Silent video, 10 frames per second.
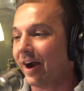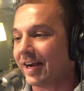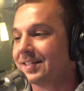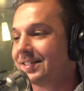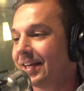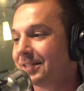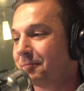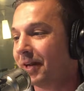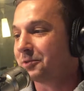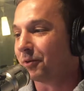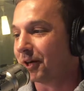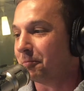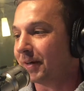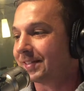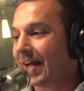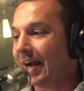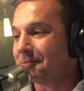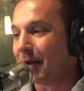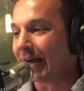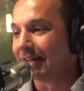All right, in 6 minutes, we're going to bring
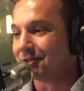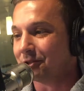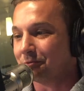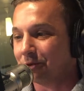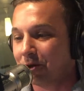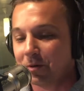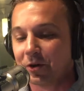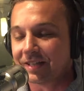Scotty back into the room.